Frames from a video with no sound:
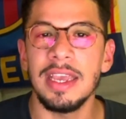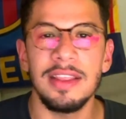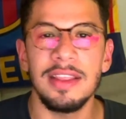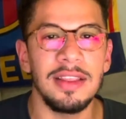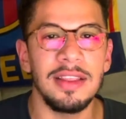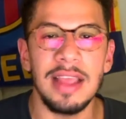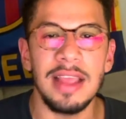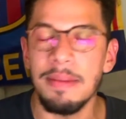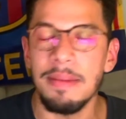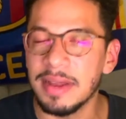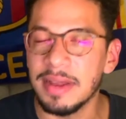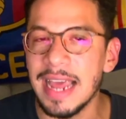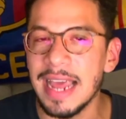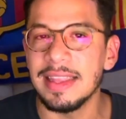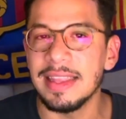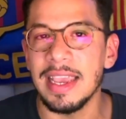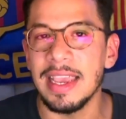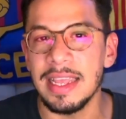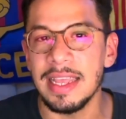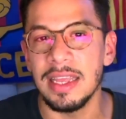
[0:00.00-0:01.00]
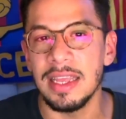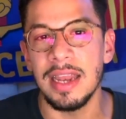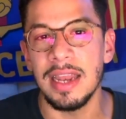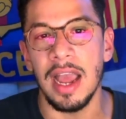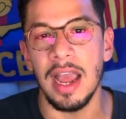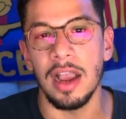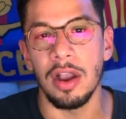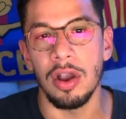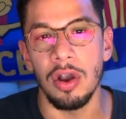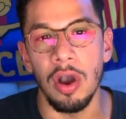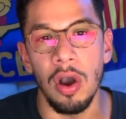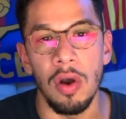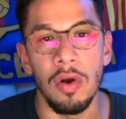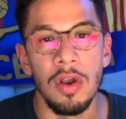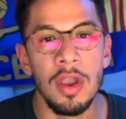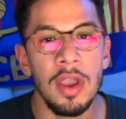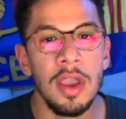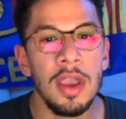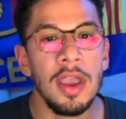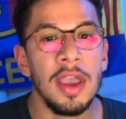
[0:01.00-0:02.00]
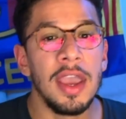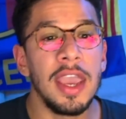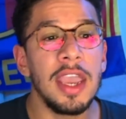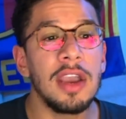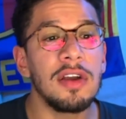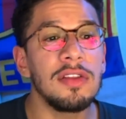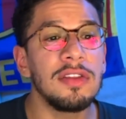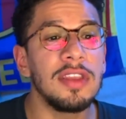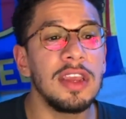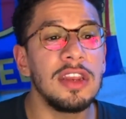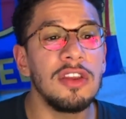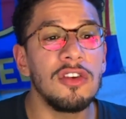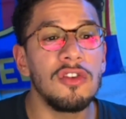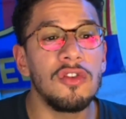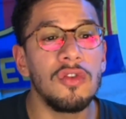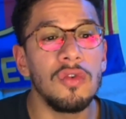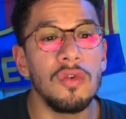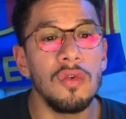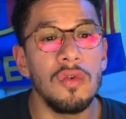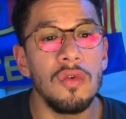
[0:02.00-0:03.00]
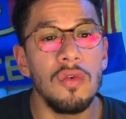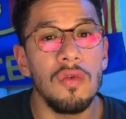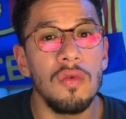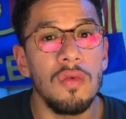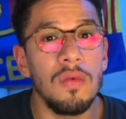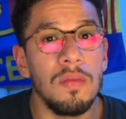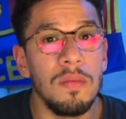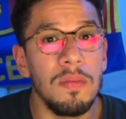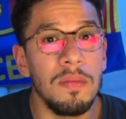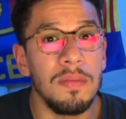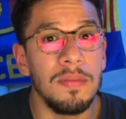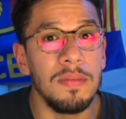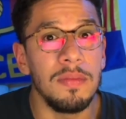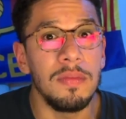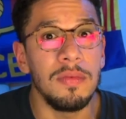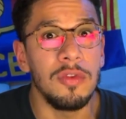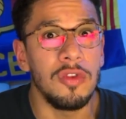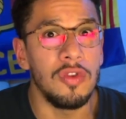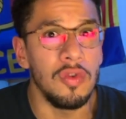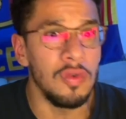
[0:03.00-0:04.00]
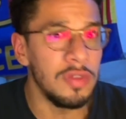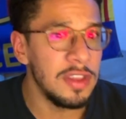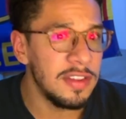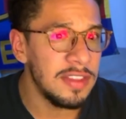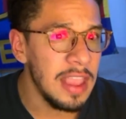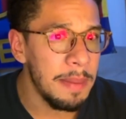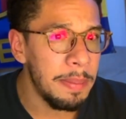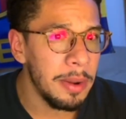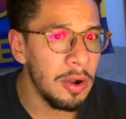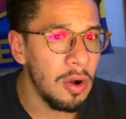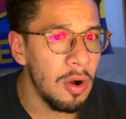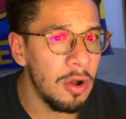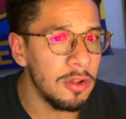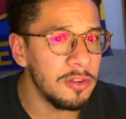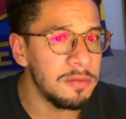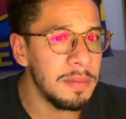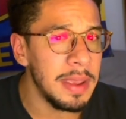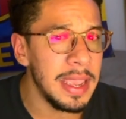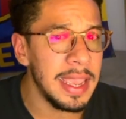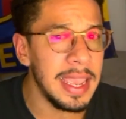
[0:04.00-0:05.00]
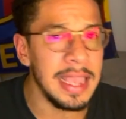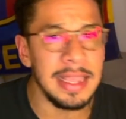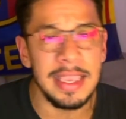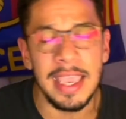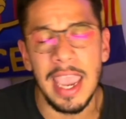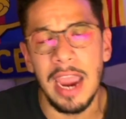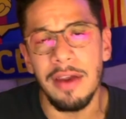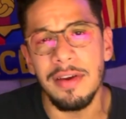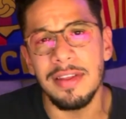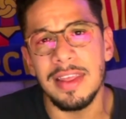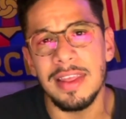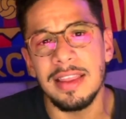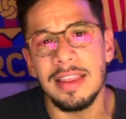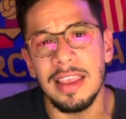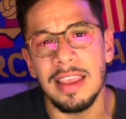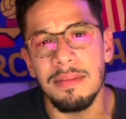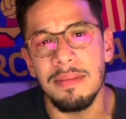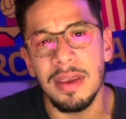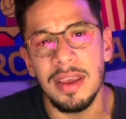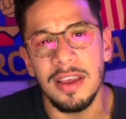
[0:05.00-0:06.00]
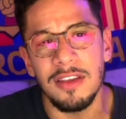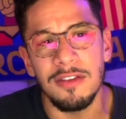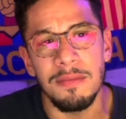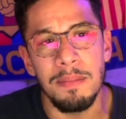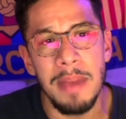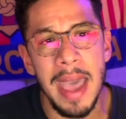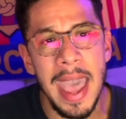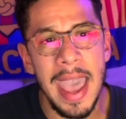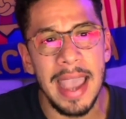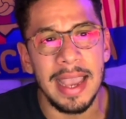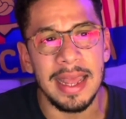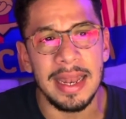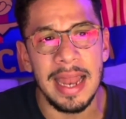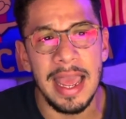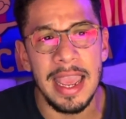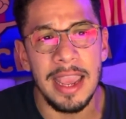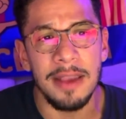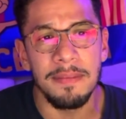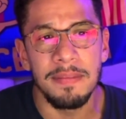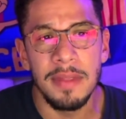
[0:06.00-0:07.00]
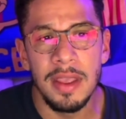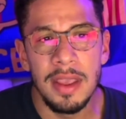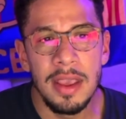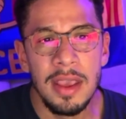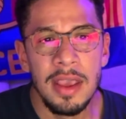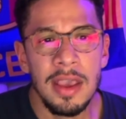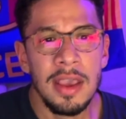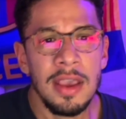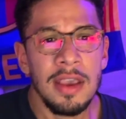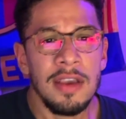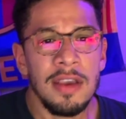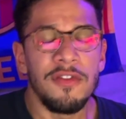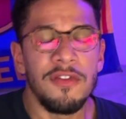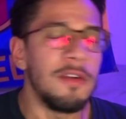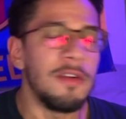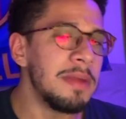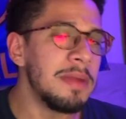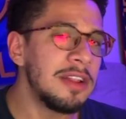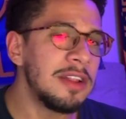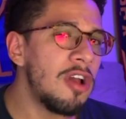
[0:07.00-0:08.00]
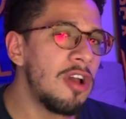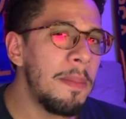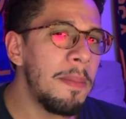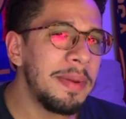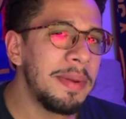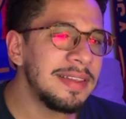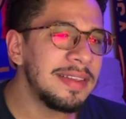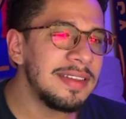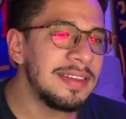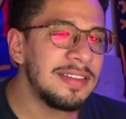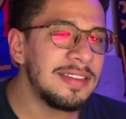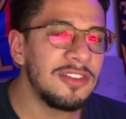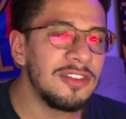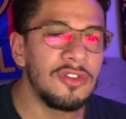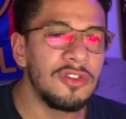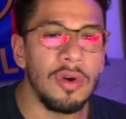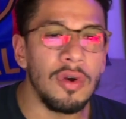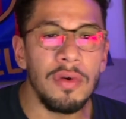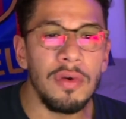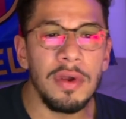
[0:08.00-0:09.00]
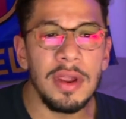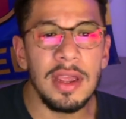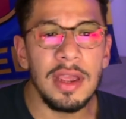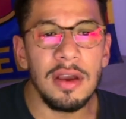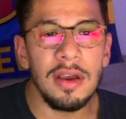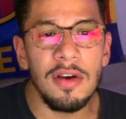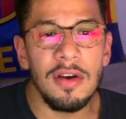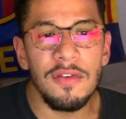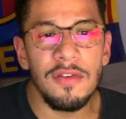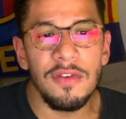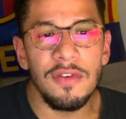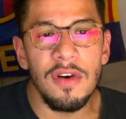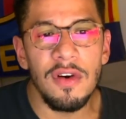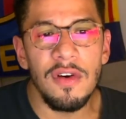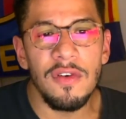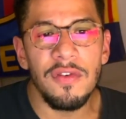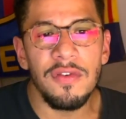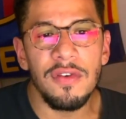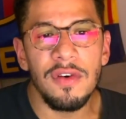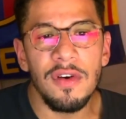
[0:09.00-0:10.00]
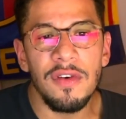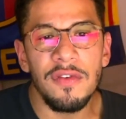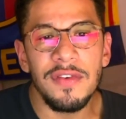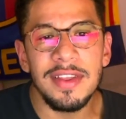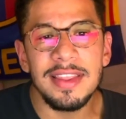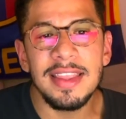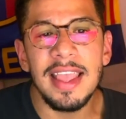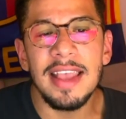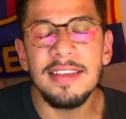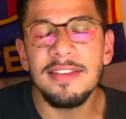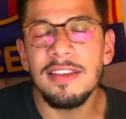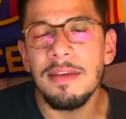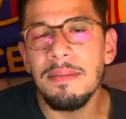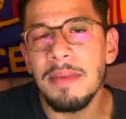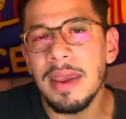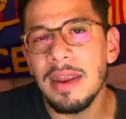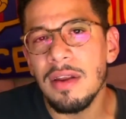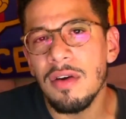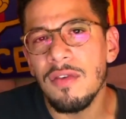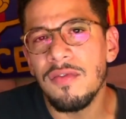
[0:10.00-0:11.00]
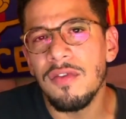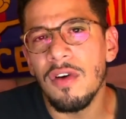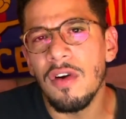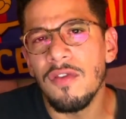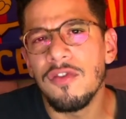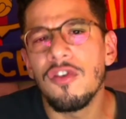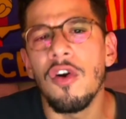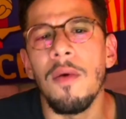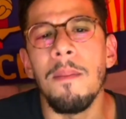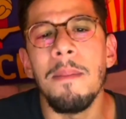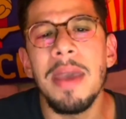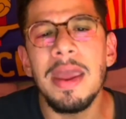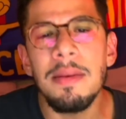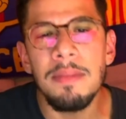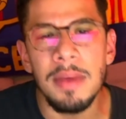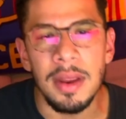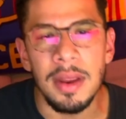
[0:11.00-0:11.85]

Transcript: I'm glad that he did not go. He continued to do this type of goals, man, and carry the team in his back. Like Fermin Lopez is a story of a testament of commitment